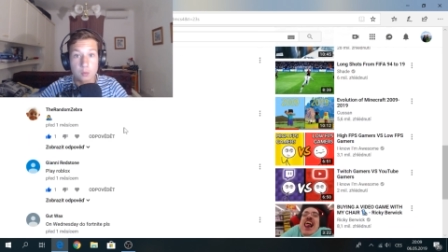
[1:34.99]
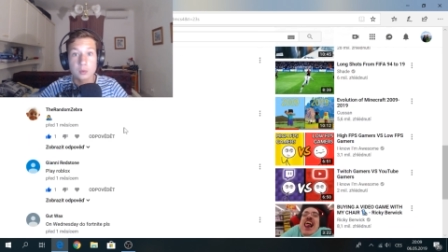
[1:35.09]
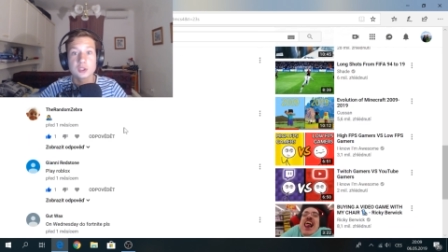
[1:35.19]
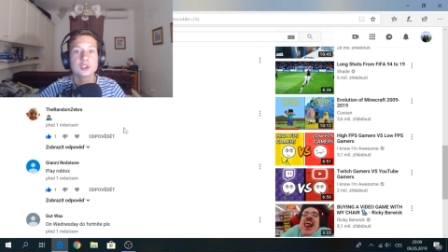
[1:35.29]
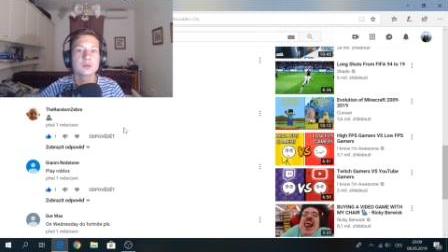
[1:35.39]

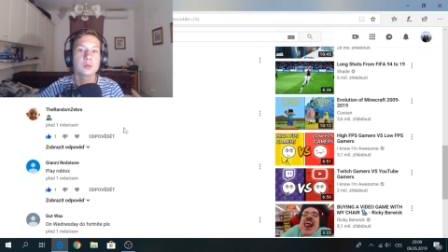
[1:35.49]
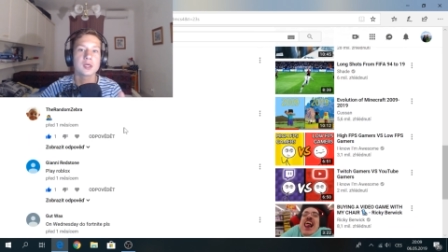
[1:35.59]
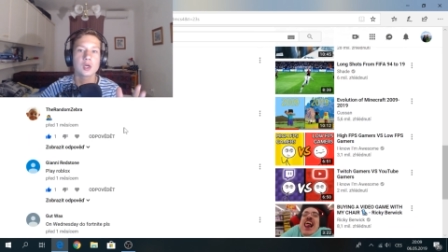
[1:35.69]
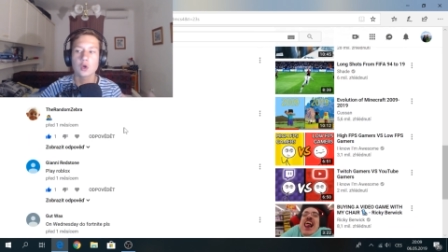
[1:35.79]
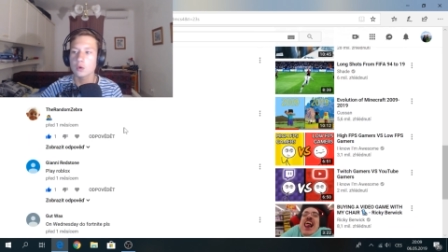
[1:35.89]
which
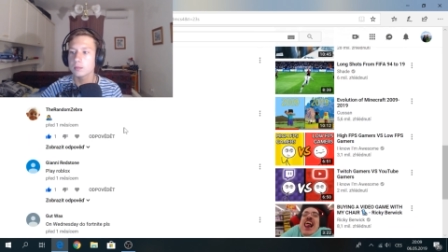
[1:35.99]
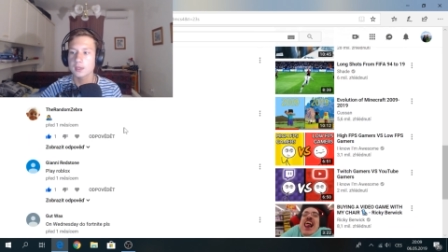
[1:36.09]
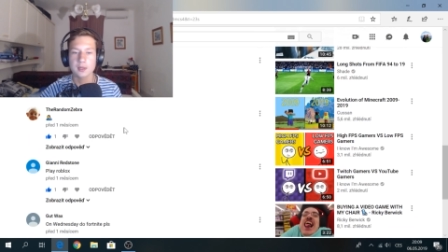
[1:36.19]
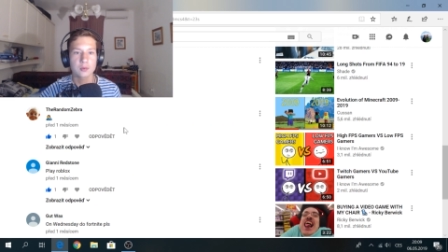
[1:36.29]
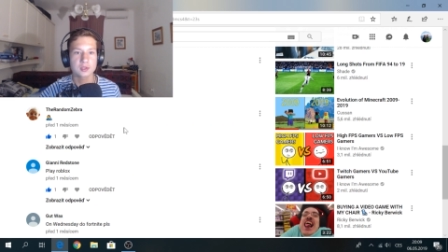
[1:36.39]
we hope
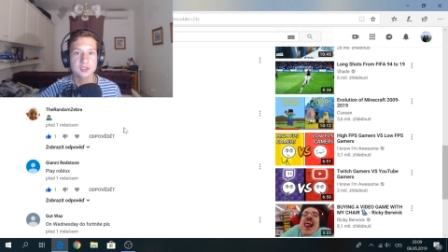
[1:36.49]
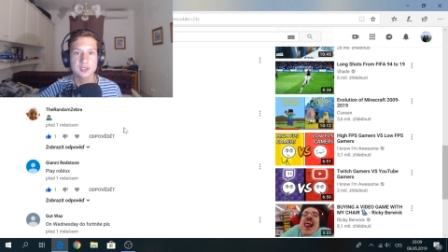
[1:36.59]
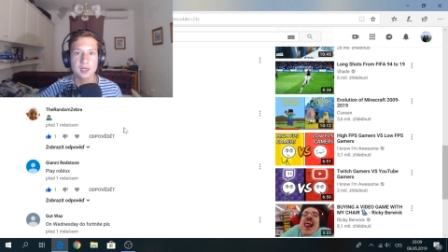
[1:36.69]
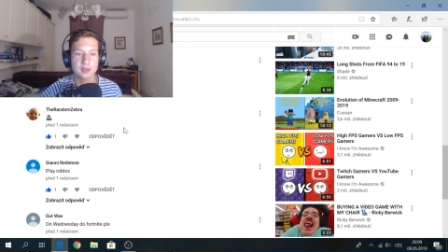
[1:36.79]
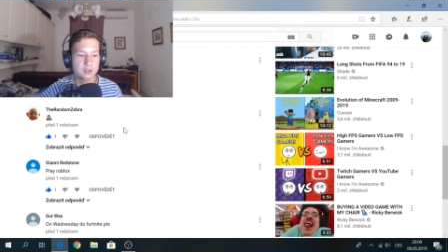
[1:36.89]
they will
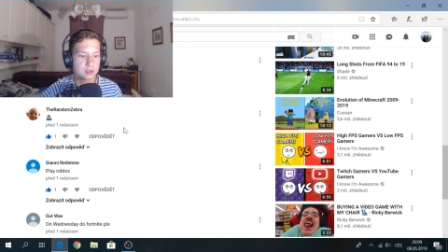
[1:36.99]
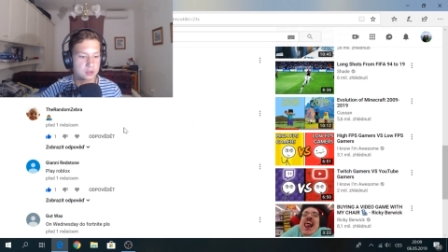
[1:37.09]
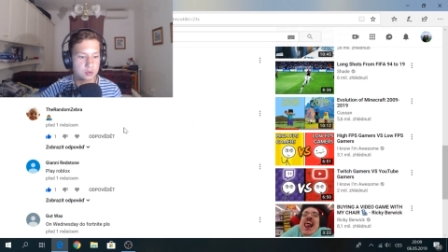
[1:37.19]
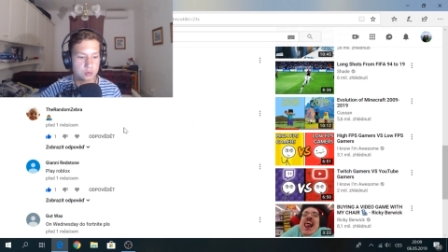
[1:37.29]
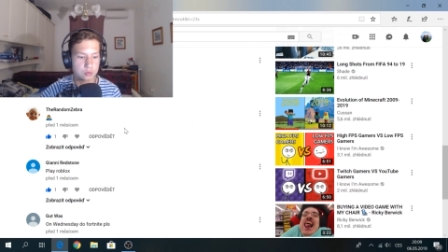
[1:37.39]
start
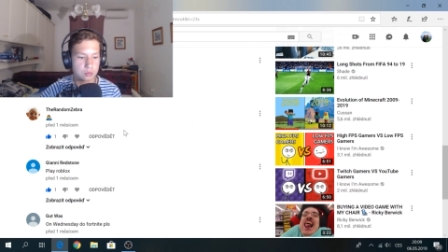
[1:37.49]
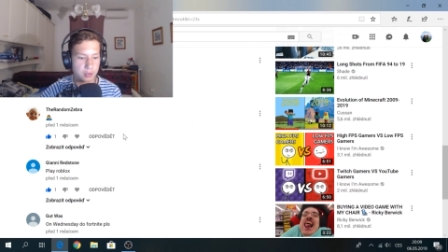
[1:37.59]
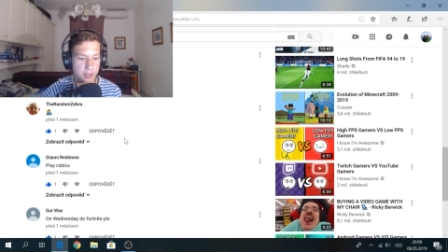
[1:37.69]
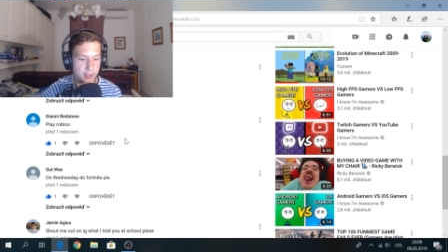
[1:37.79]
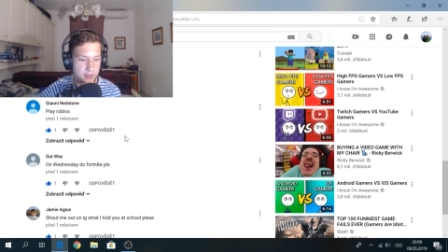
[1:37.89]

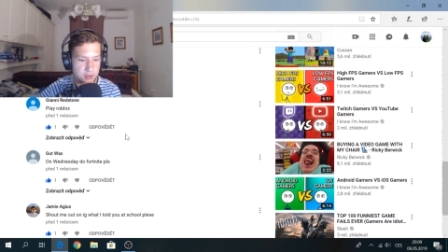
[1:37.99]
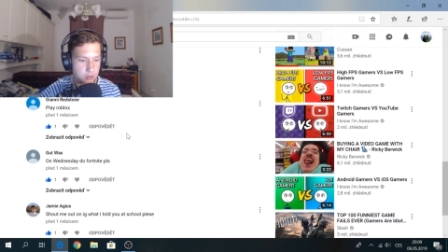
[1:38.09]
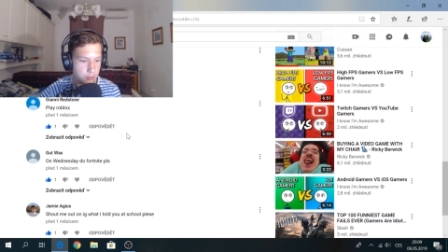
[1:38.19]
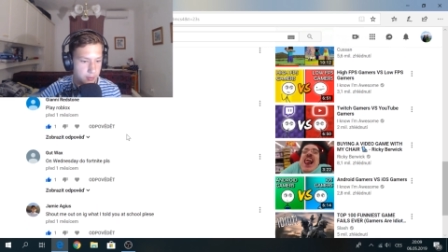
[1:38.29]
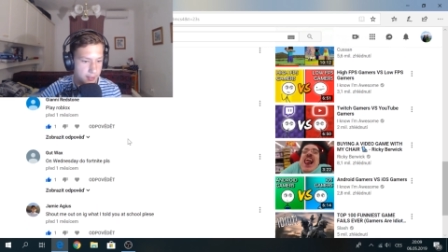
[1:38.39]
soon guys
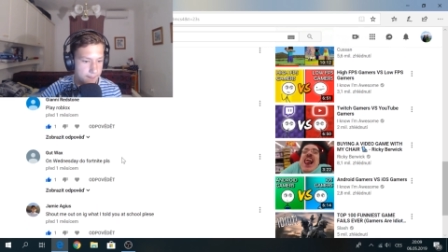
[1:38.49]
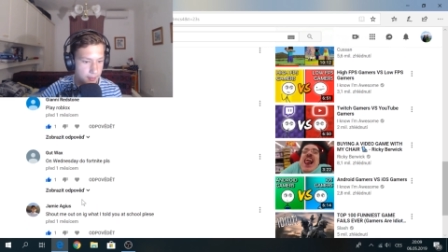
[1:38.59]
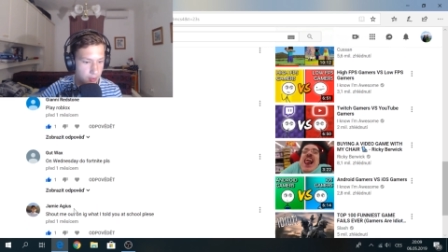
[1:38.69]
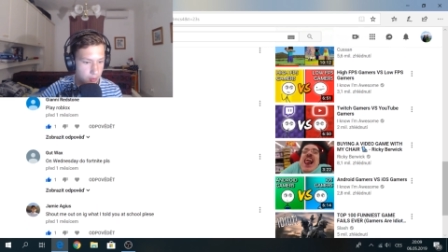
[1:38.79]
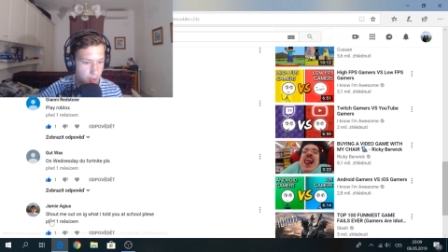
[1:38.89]
okay
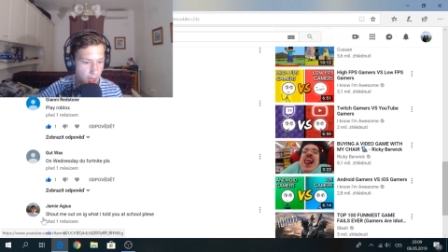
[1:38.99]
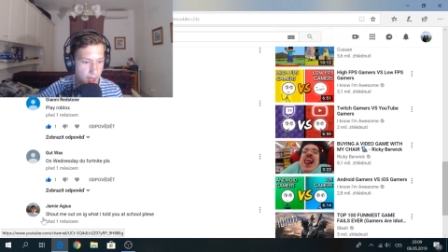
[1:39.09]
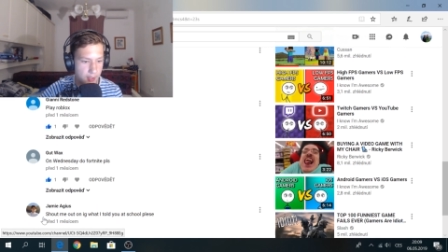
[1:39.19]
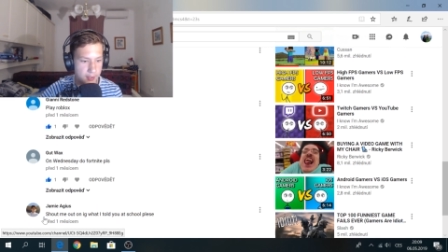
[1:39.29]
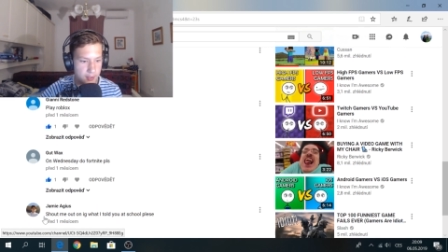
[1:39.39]

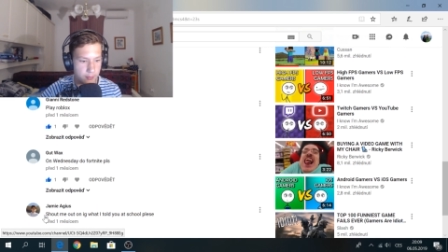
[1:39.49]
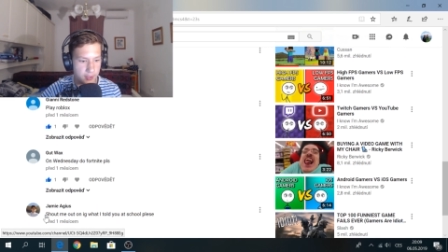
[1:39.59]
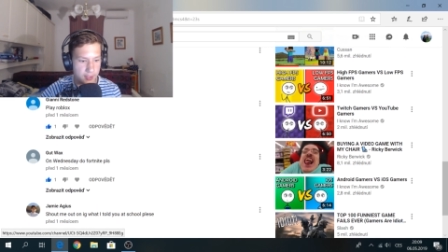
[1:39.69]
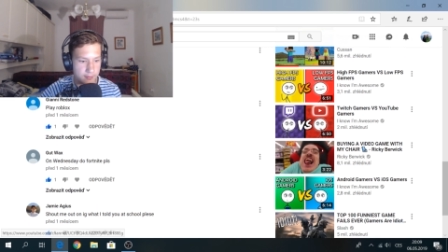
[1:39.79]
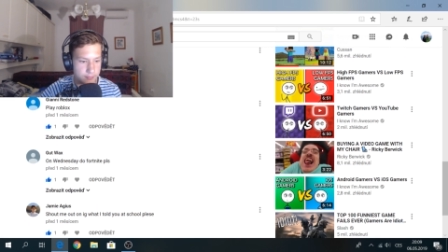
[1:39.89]
Ah, here
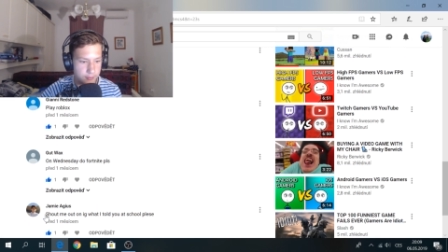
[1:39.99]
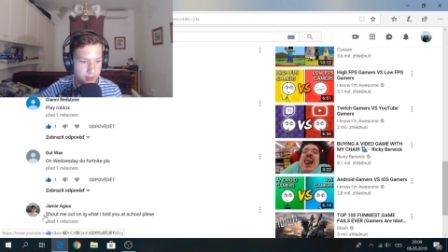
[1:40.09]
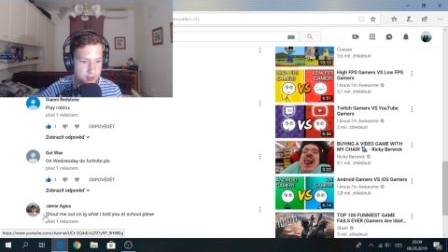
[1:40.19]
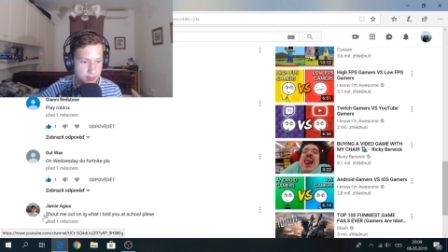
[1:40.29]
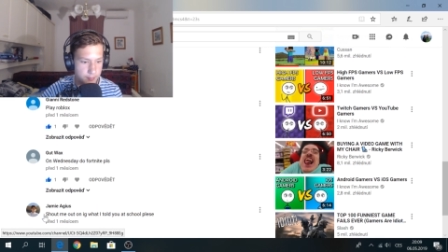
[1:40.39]
we have, for
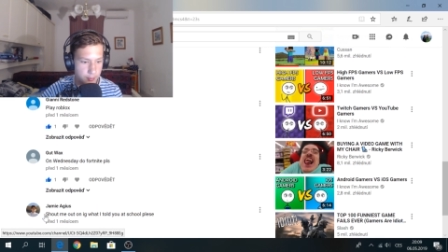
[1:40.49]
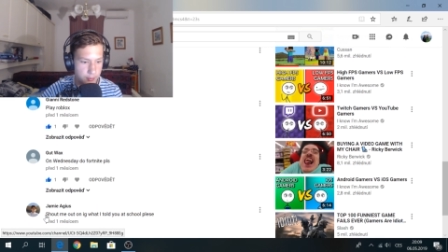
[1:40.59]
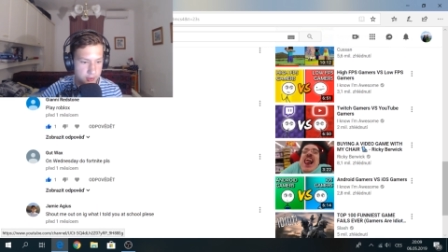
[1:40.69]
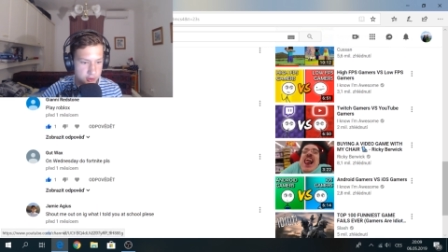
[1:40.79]
example, one.